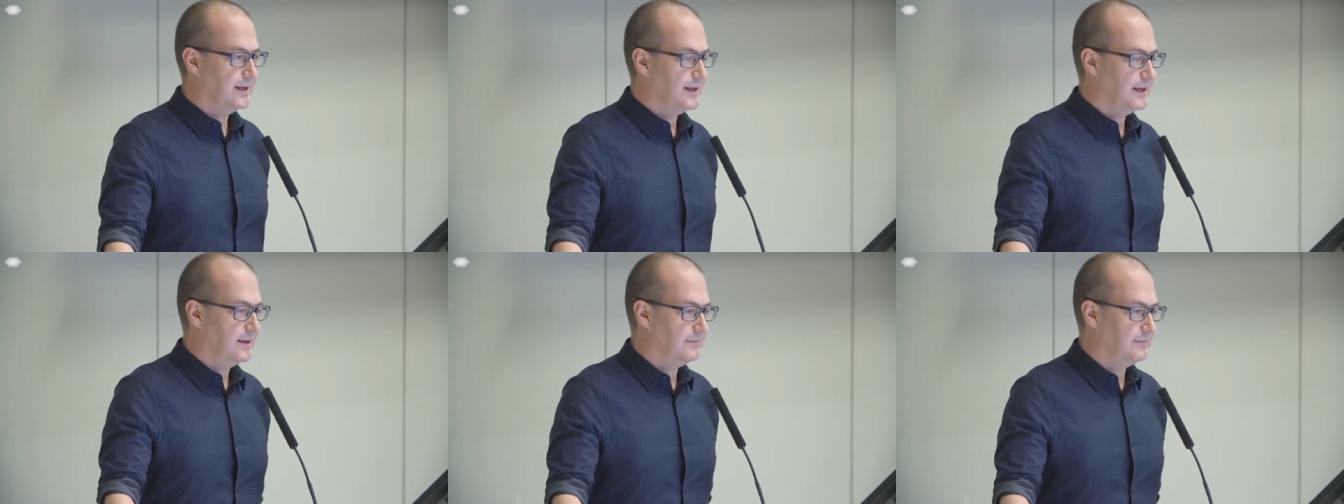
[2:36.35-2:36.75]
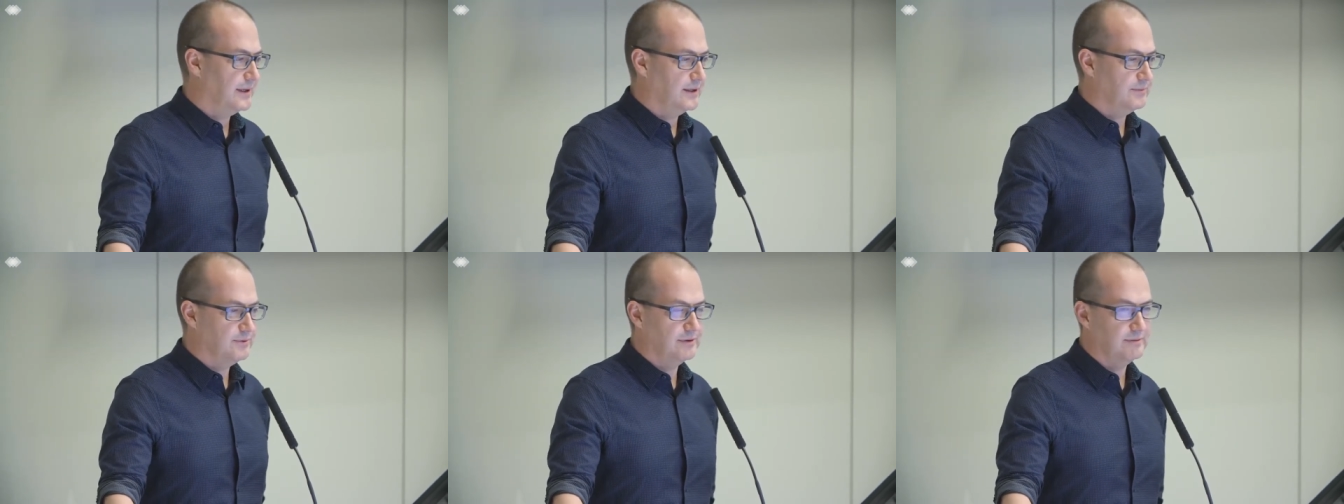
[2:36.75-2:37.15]
um,
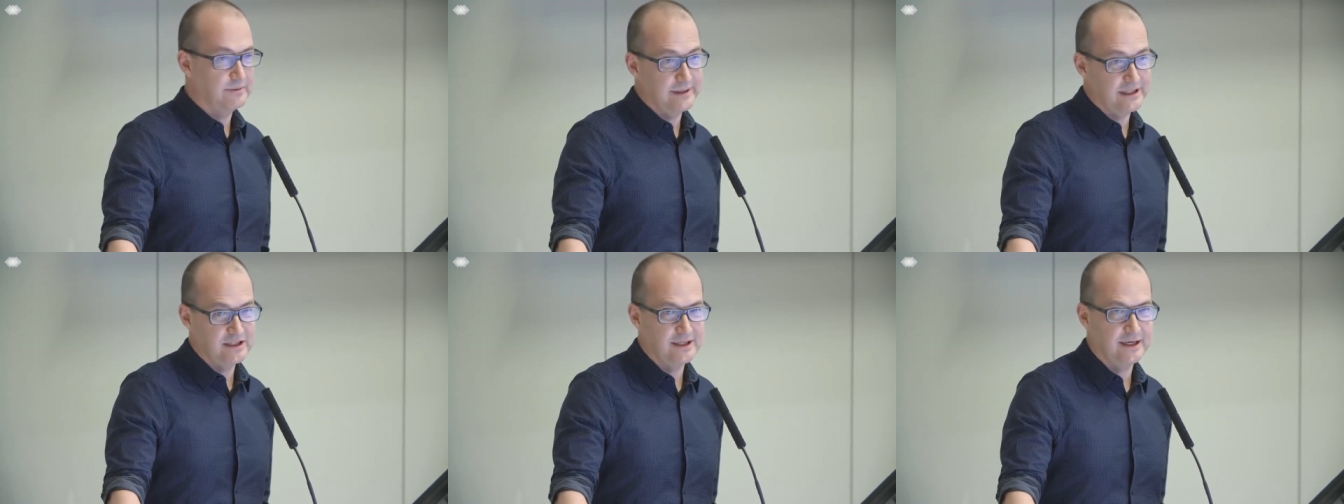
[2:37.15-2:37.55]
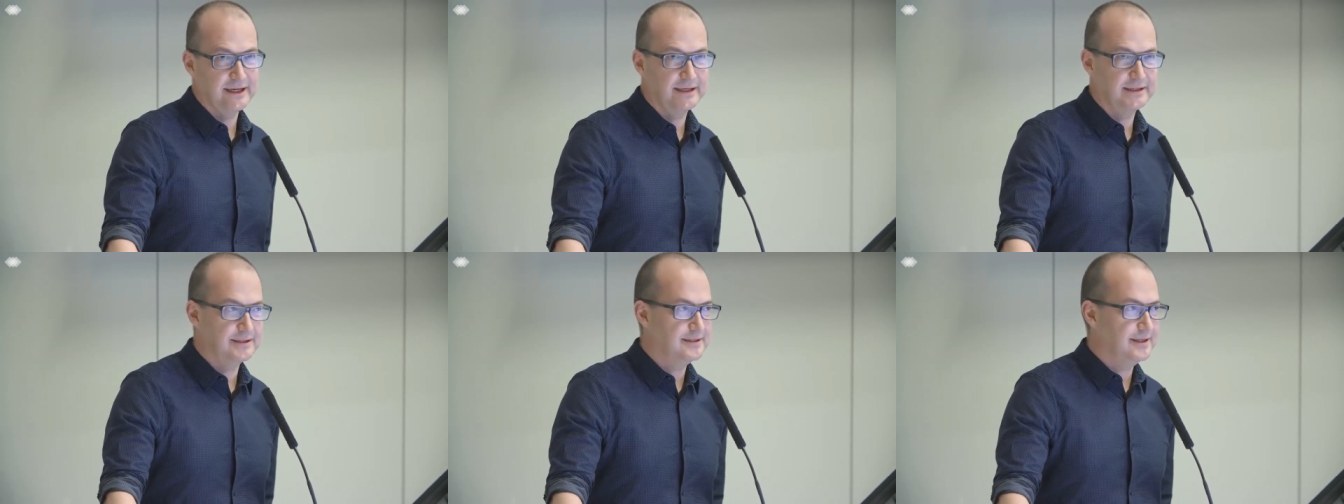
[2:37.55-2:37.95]
I'd probably be a bit
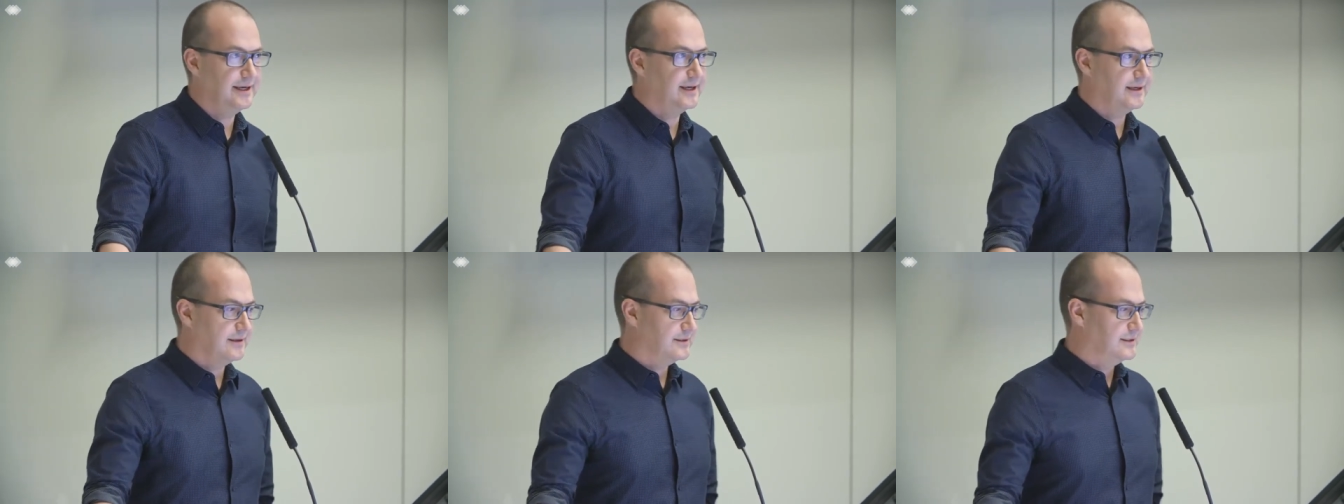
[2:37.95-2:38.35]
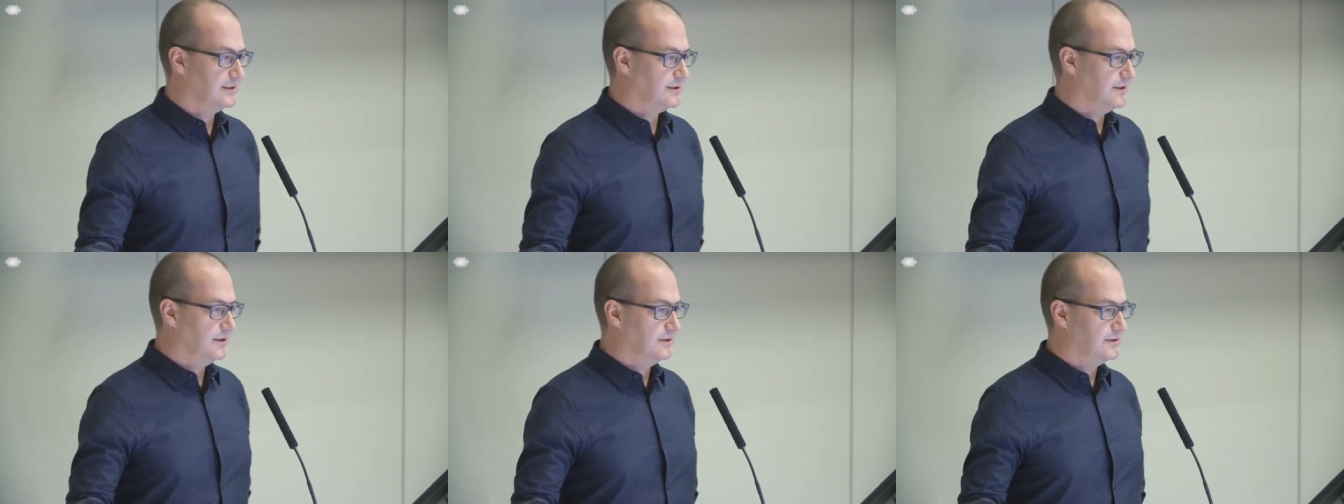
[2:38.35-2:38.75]
shy to say it because it's
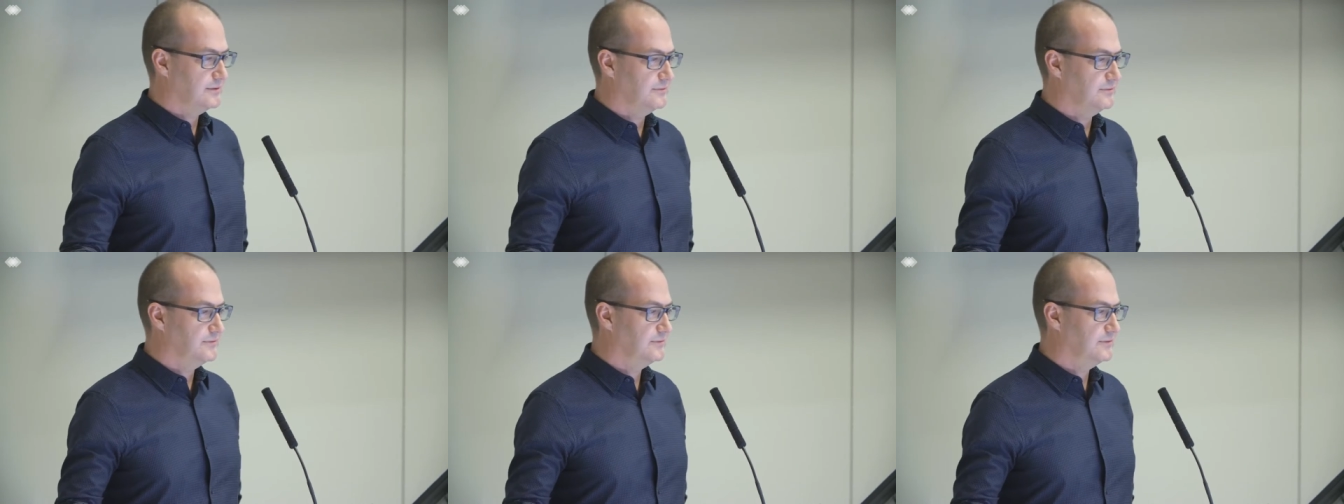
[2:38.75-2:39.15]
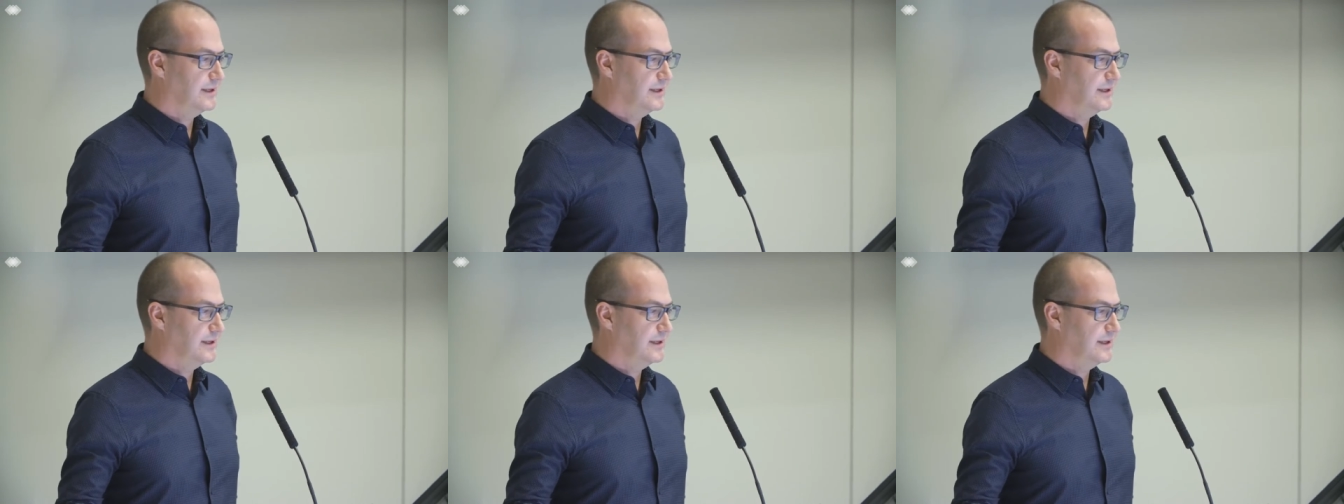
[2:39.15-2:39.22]
got lots of